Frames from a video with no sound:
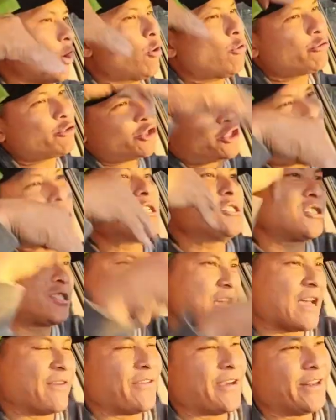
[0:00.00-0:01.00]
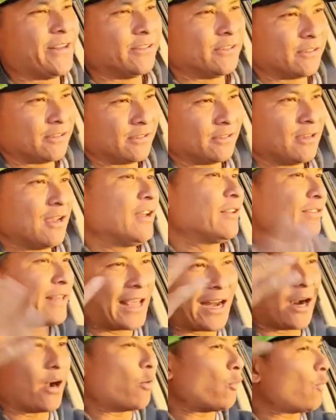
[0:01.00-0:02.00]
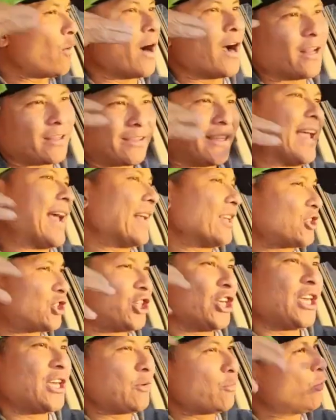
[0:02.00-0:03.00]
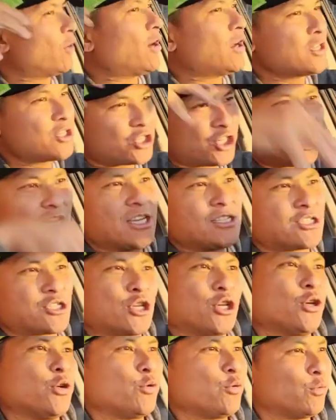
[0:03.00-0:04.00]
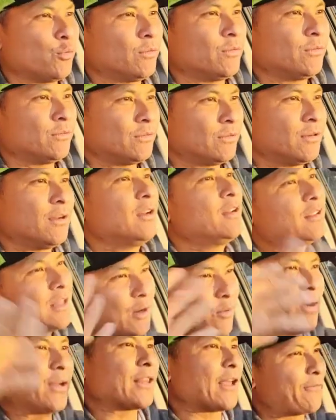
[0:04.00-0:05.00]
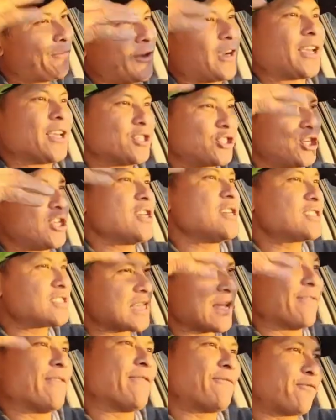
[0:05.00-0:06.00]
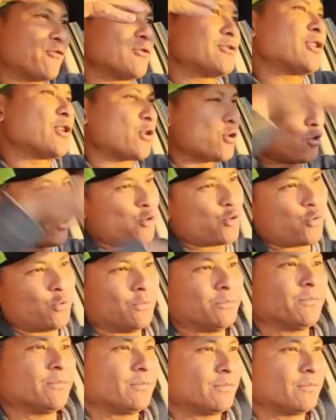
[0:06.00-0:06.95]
OG7. They don't want that G1, G2. They want that fucking G7 Fuzzy, ooh.